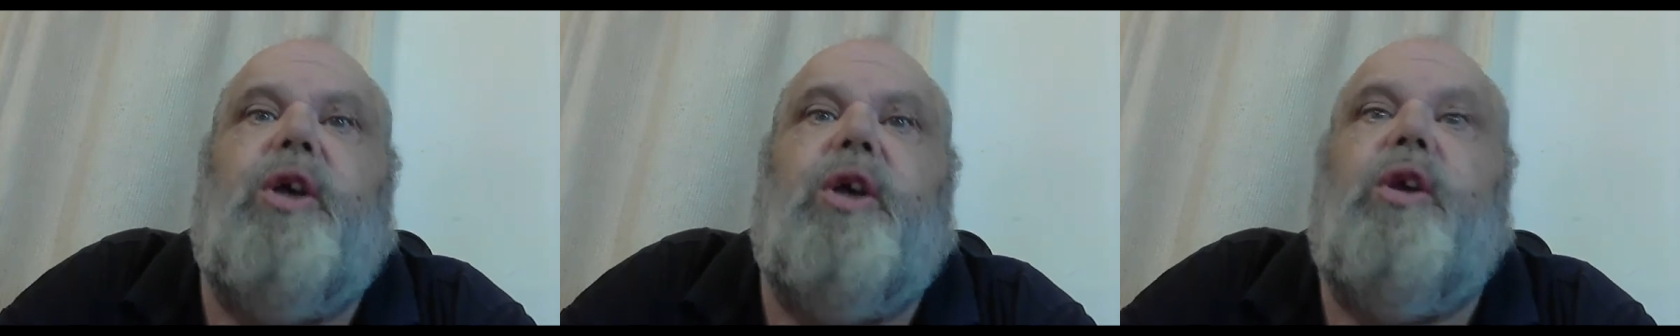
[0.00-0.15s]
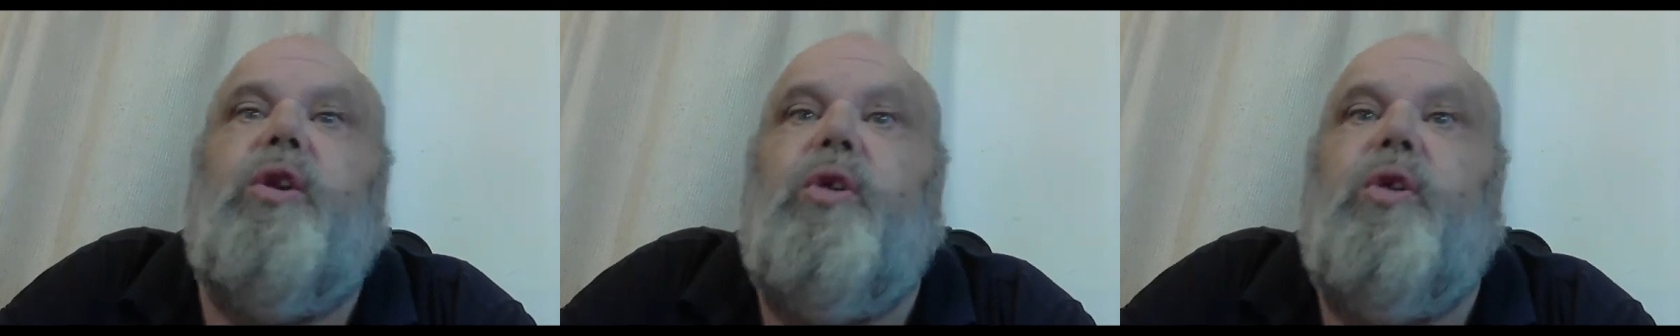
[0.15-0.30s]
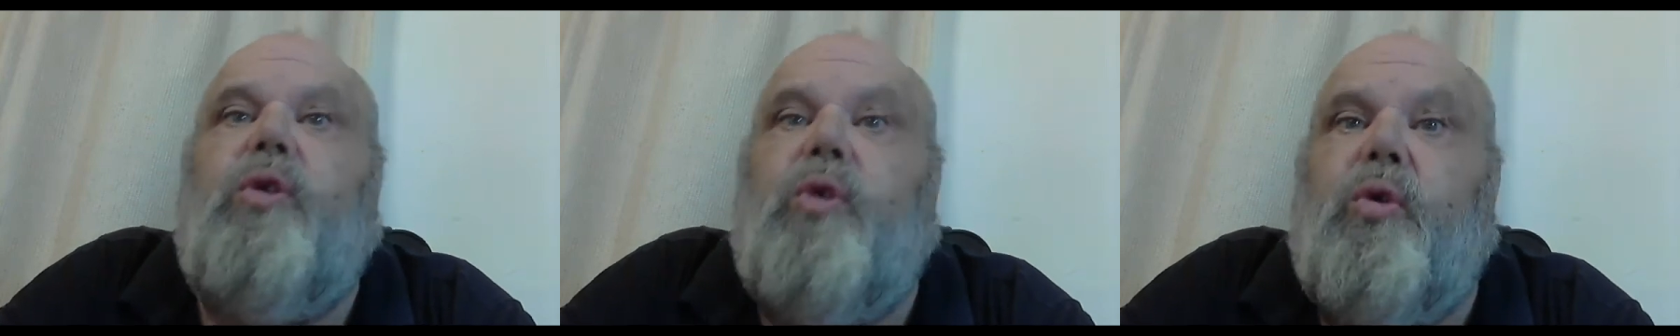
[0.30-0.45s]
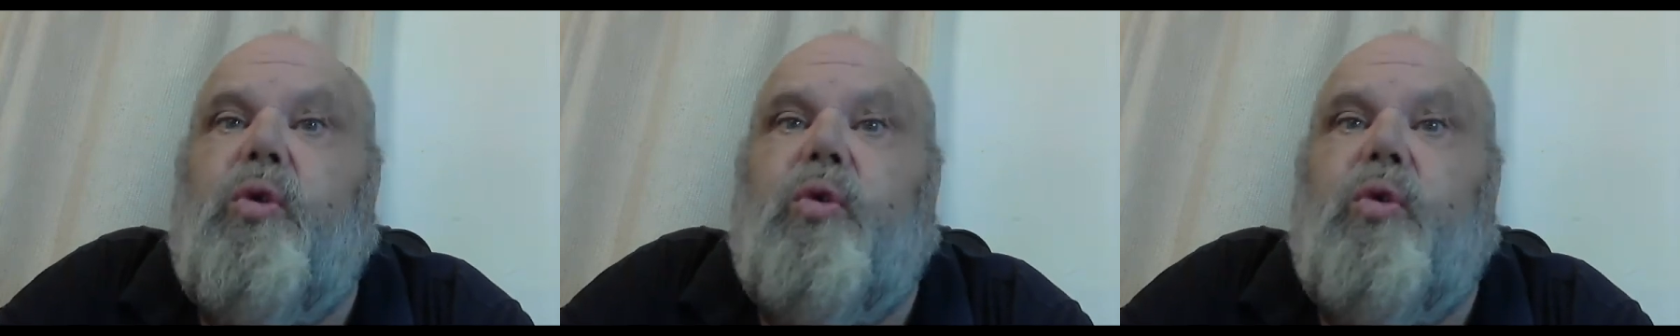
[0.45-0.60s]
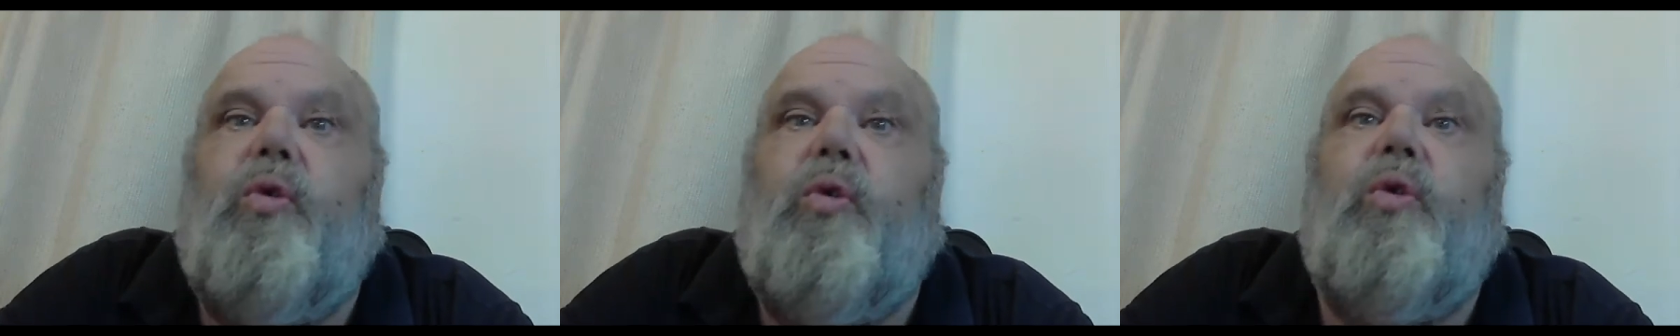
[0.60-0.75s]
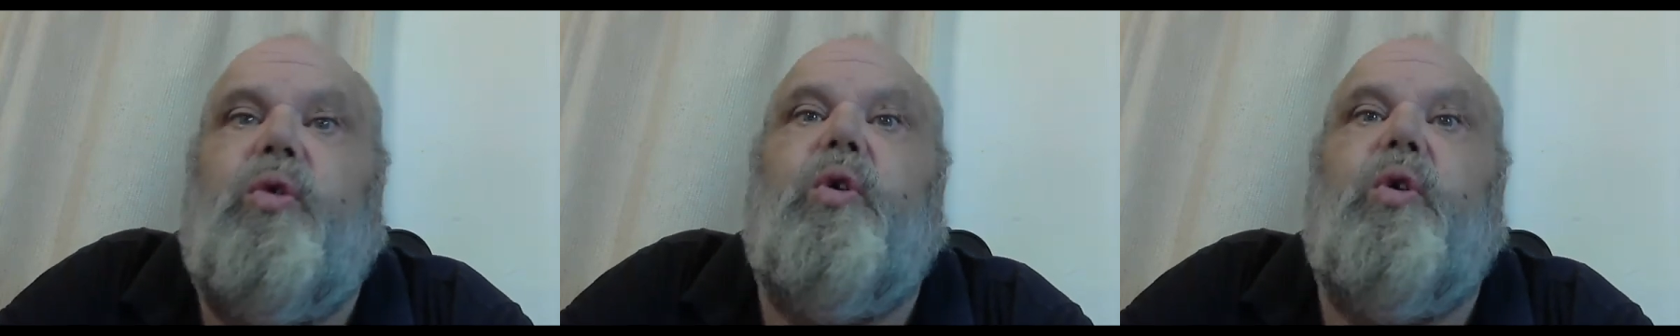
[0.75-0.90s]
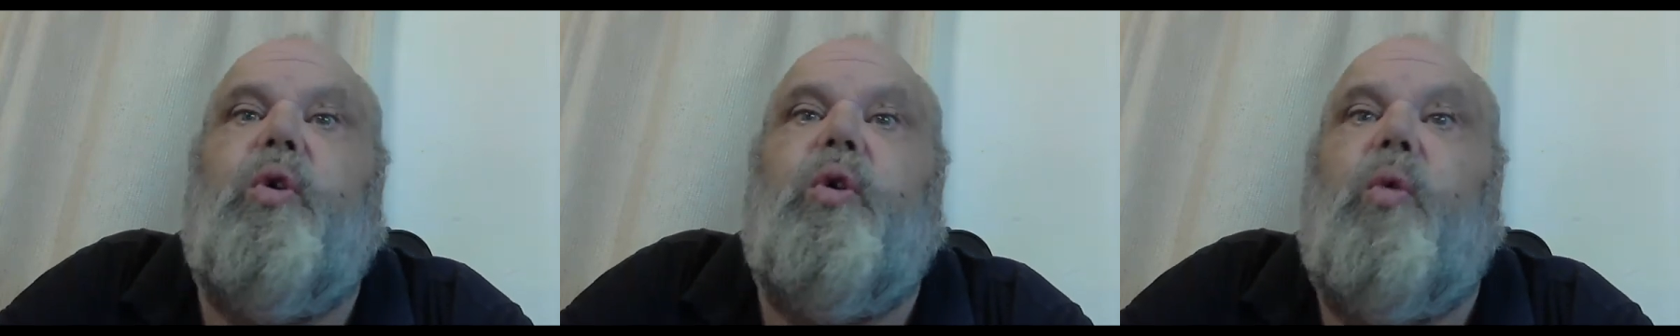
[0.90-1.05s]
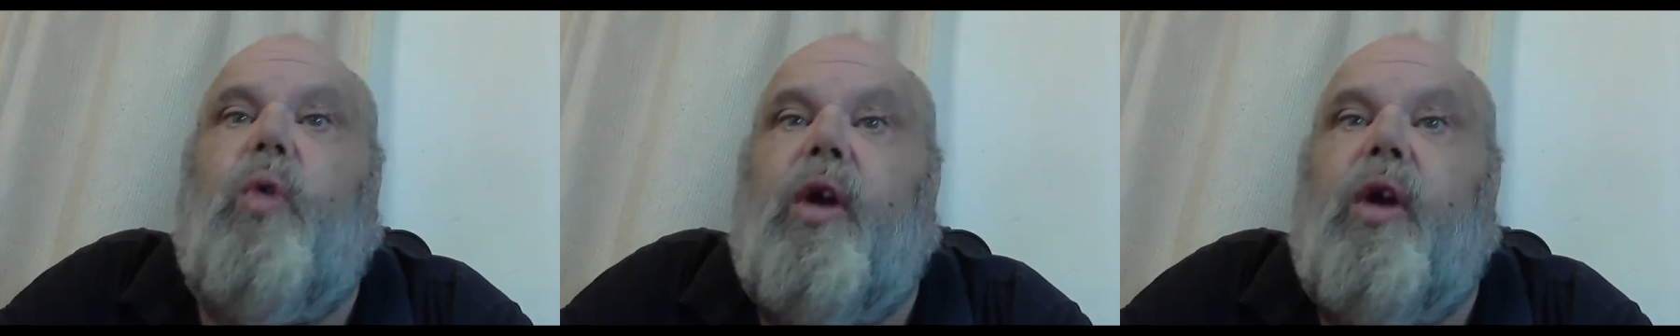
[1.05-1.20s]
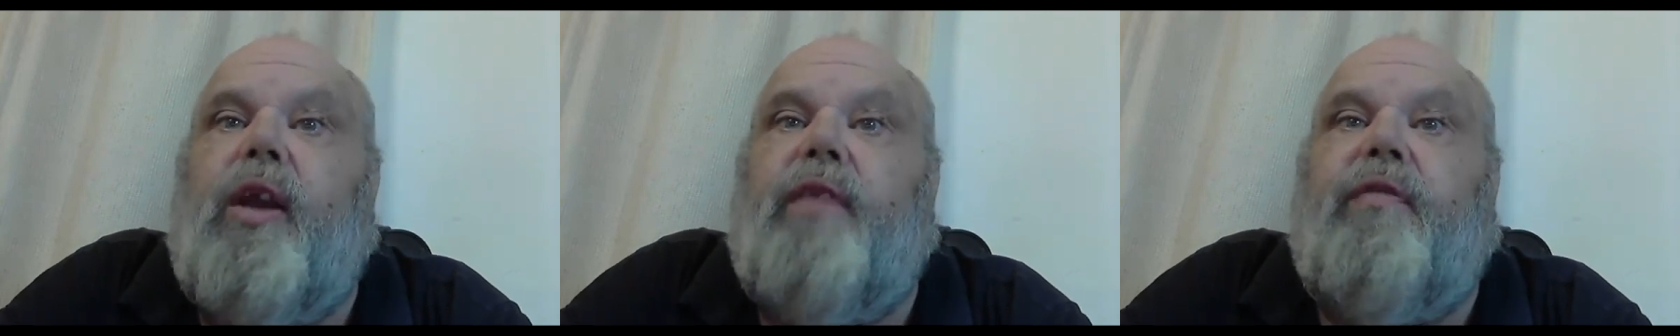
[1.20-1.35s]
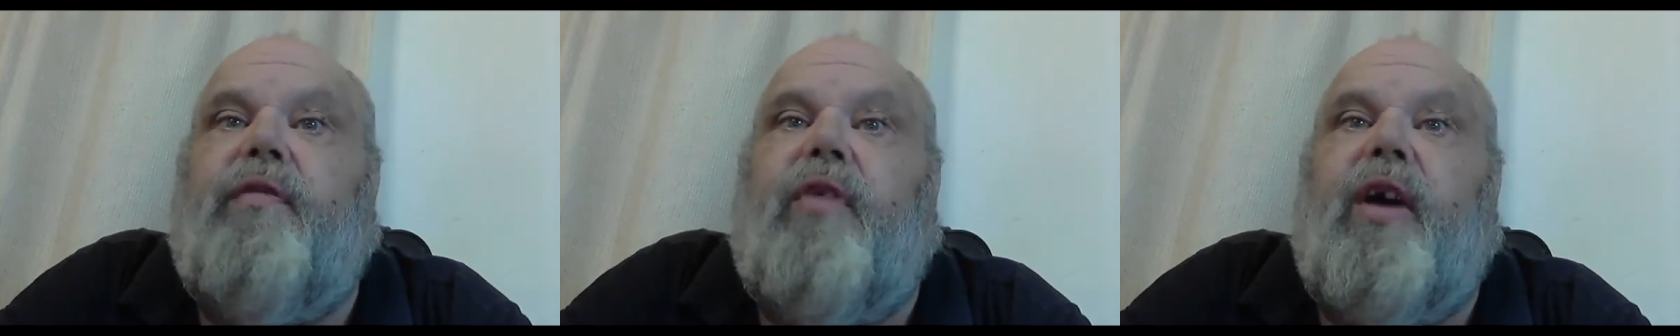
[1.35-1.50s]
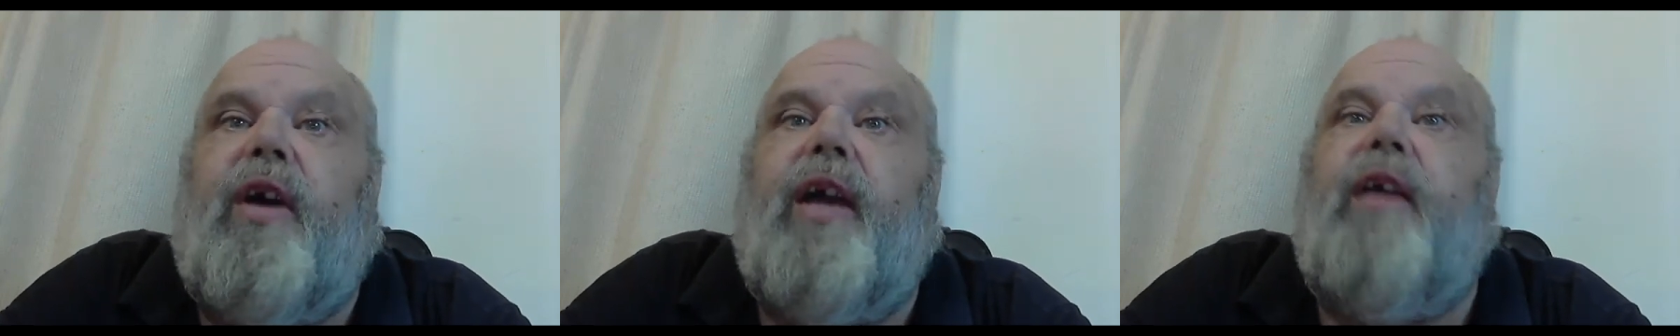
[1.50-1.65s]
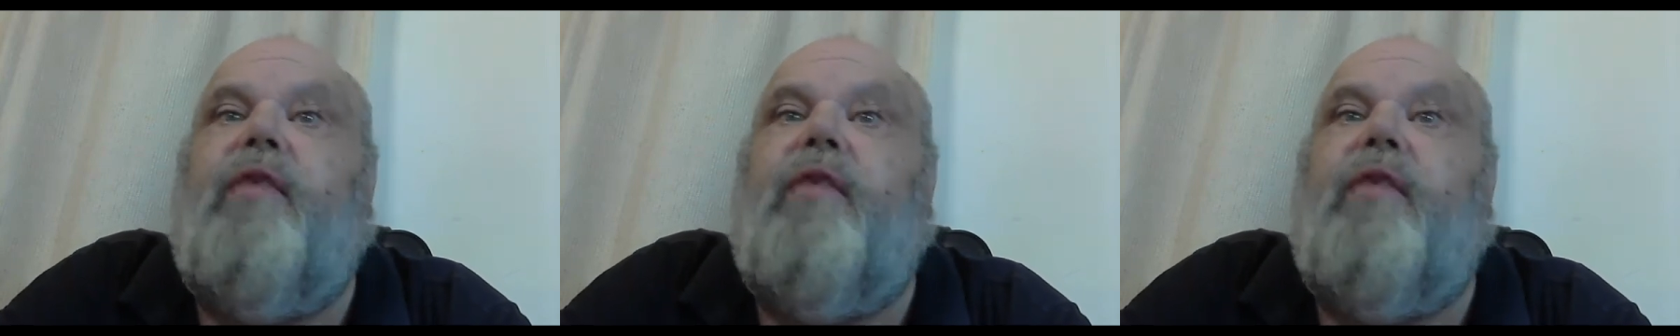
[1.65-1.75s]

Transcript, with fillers: you qualify